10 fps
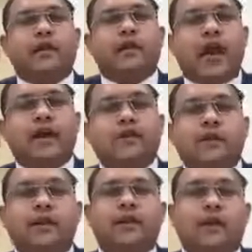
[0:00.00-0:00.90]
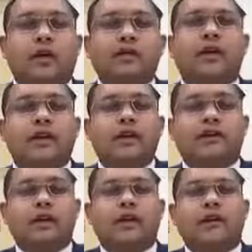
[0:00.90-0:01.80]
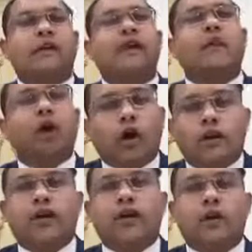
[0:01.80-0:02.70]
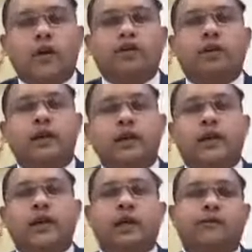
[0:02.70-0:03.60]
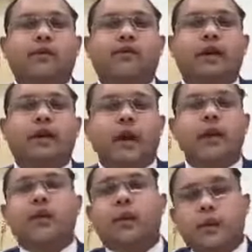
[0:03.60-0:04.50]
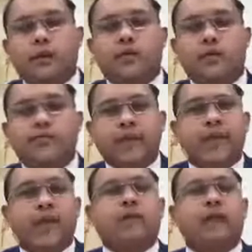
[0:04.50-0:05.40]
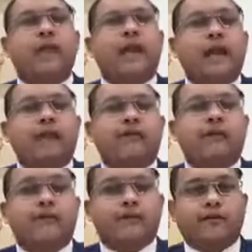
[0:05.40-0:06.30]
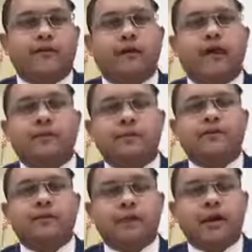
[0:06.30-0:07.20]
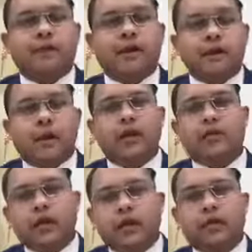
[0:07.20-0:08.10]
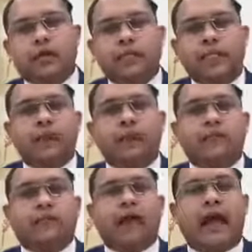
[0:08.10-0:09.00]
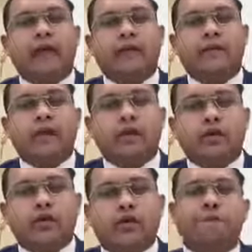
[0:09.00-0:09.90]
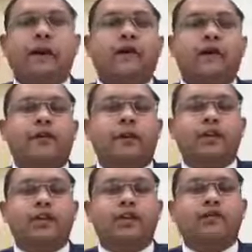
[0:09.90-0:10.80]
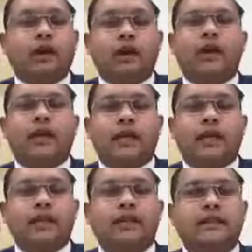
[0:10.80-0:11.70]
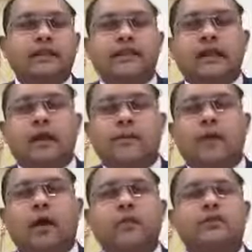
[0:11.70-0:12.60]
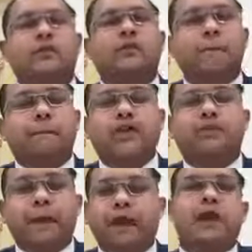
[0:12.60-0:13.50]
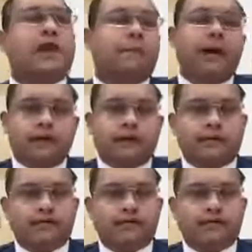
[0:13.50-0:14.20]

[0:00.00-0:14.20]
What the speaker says: Last but not the least, we have already launched the Virtual Daily Book Fair 2022. It will be held from 5th to 11th of September 2022. We had 2 powerful editions already, and this year promised to be a much bigger and better.